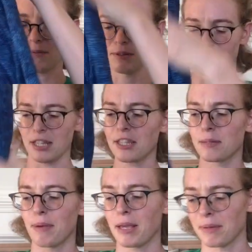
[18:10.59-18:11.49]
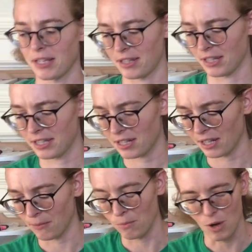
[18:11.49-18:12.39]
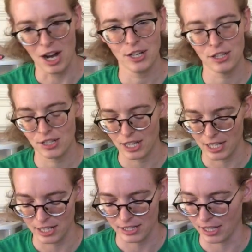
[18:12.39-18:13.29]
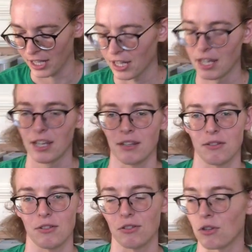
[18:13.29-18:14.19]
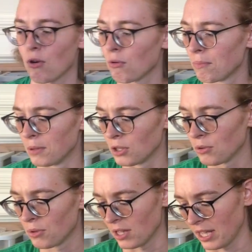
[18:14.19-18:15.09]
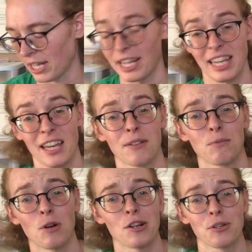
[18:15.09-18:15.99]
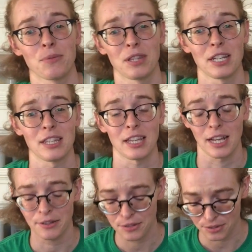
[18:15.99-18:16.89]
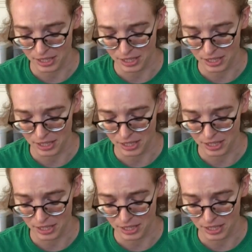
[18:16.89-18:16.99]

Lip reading: was in this bag because it needs to get washed and it's like so blue that like I can't wash it with anything else. So